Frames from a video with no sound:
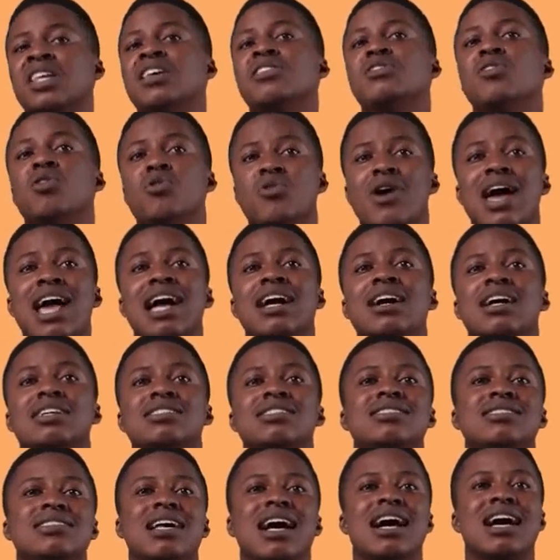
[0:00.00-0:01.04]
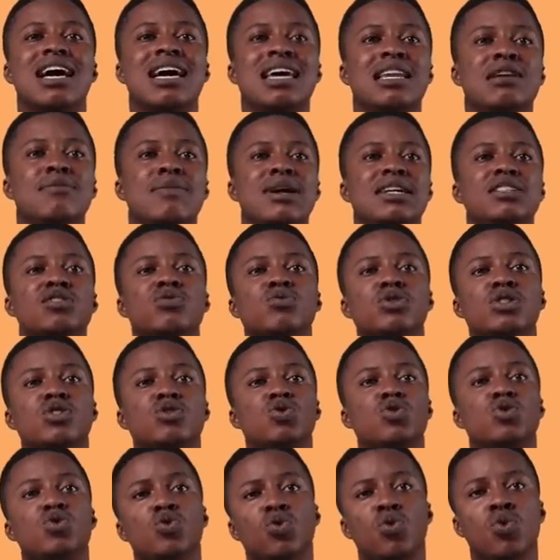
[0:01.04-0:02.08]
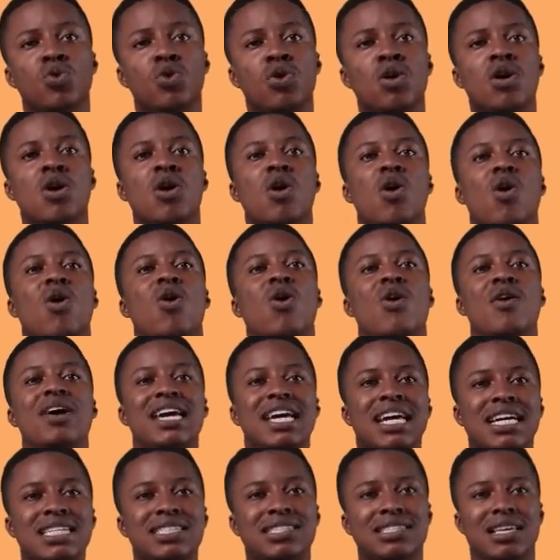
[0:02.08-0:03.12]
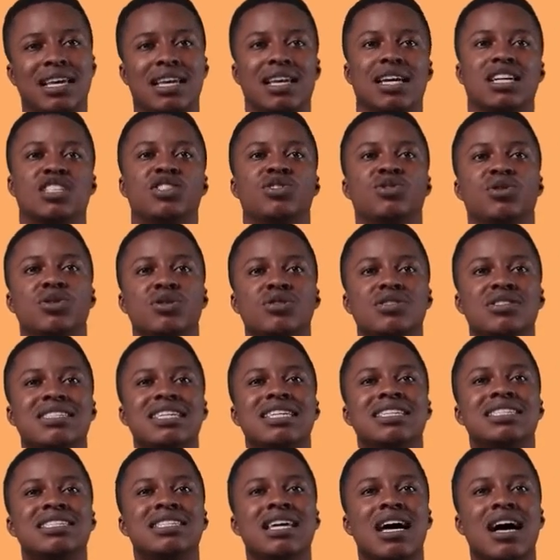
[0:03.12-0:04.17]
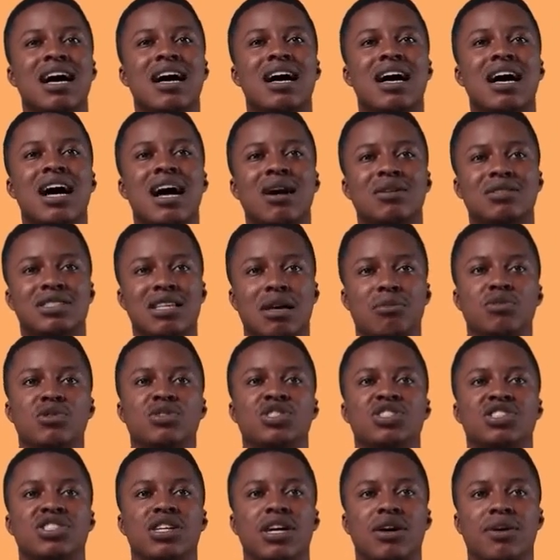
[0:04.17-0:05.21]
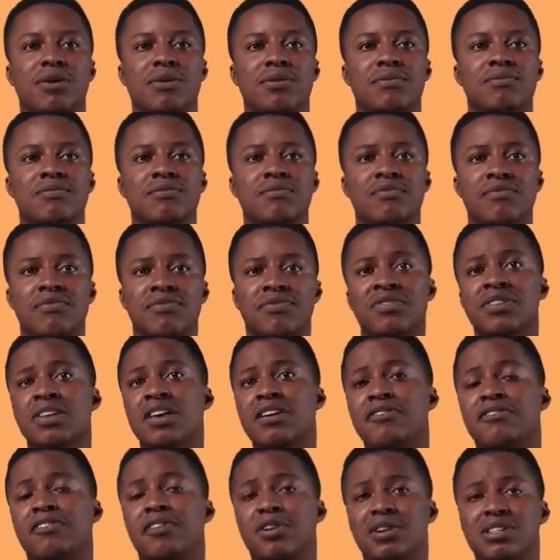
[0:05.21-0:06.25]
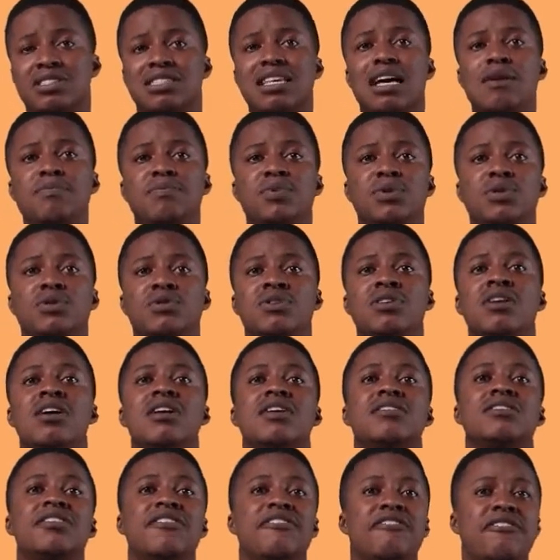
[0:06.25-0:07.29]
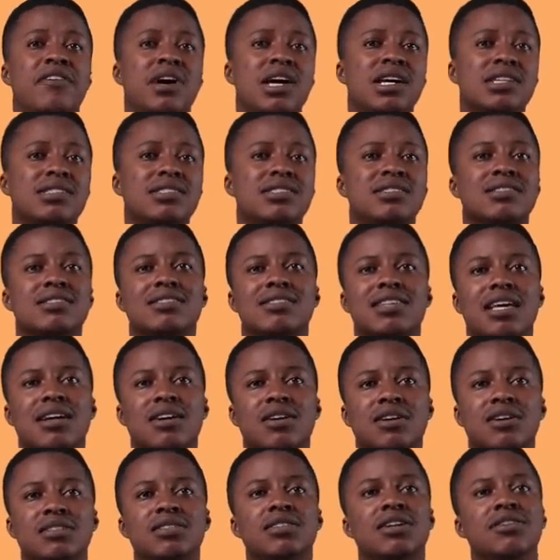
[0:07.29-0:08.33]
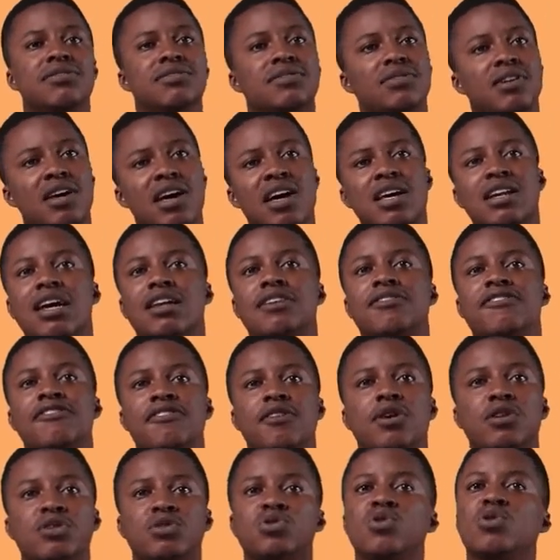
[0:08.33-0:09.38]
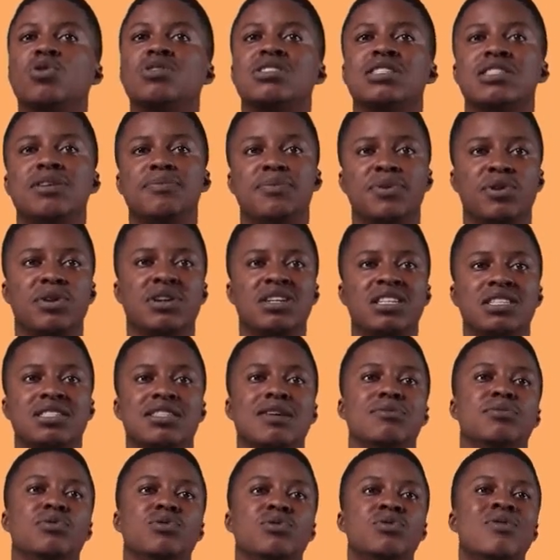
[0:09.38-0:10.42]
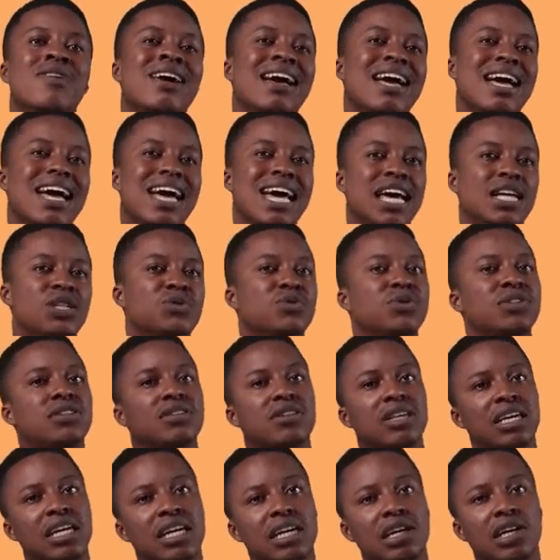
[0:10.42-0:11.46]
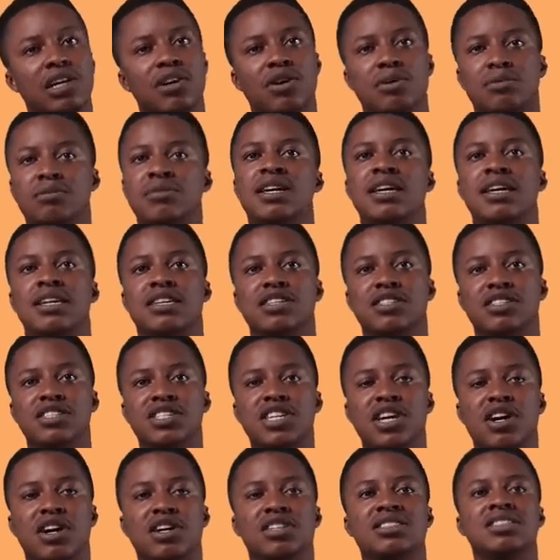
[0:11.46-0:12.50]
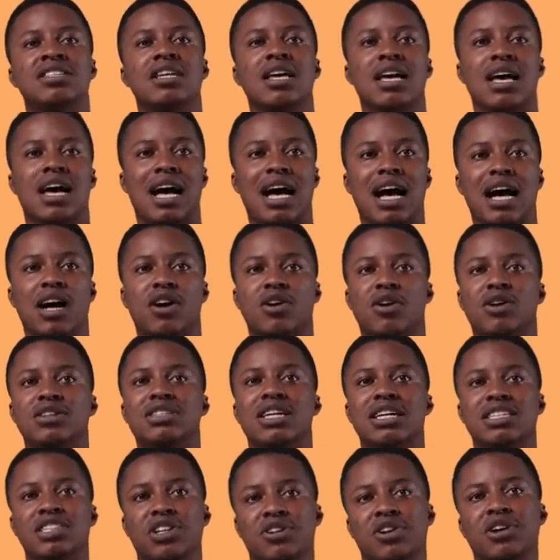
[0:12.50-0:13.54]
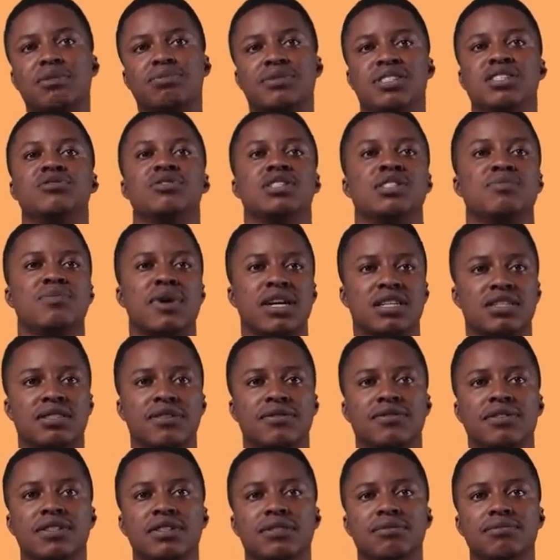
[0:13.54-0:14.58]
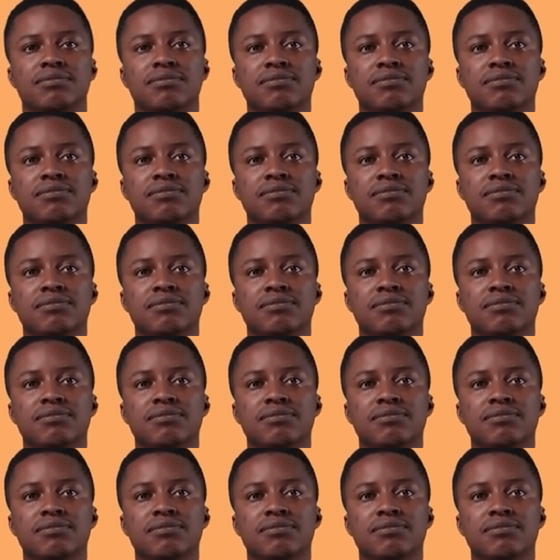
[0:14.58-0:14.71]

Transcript: The rare gases are elements with 2 or 8 electrons in their outermost shell. For example, the first, second, third, and fourth rows in the periodic table end with helium, neon, argon, and krypton respectively.